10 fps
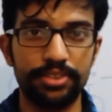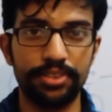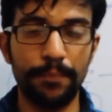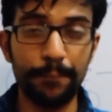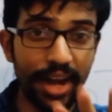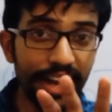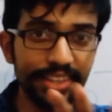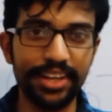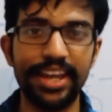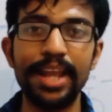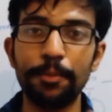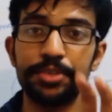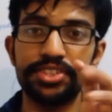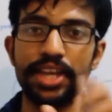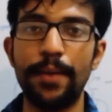by the help of
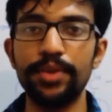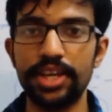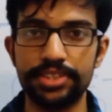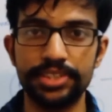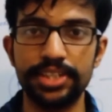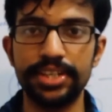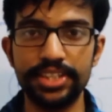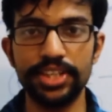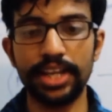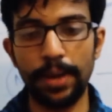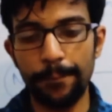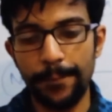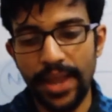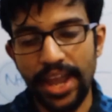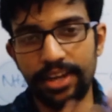these amino acids, the nature can
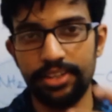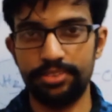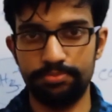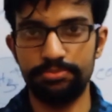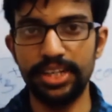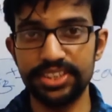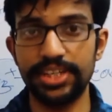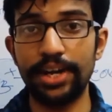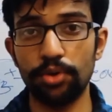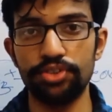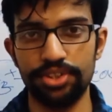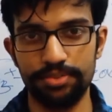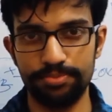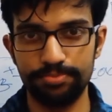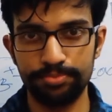back its
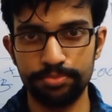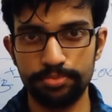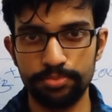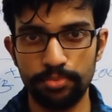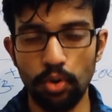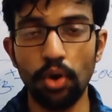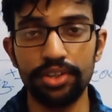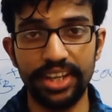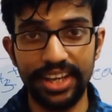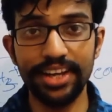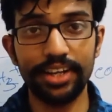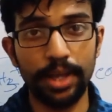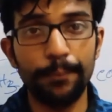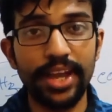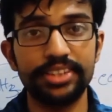nitrogen, or the air
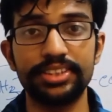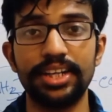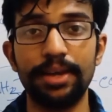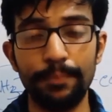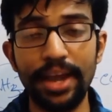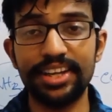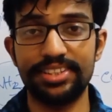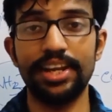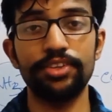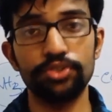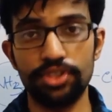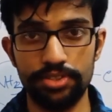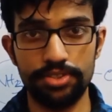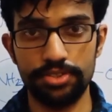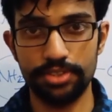can back its
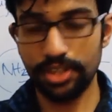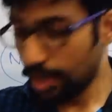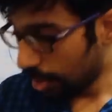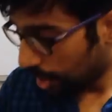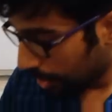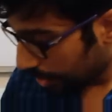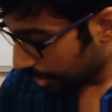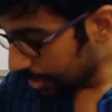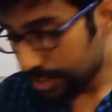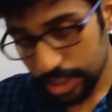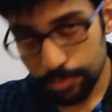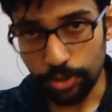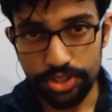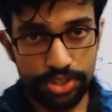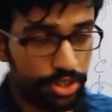nitrogens in this
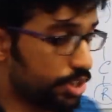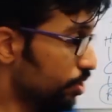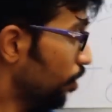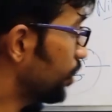process. This is called the